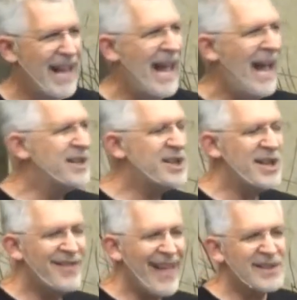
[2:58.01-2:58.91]
And you
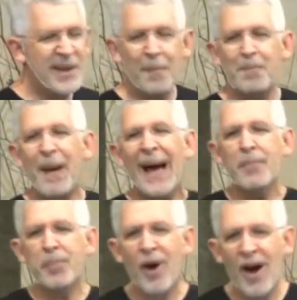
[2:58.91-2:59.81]
see, that's a
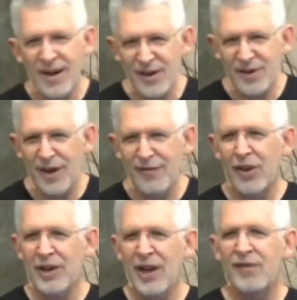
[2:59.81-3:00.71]
byproduct of
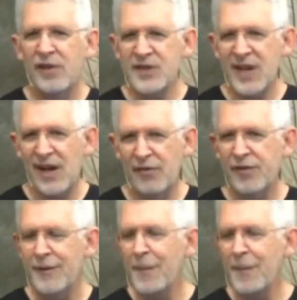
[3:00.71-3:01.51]
the love of self.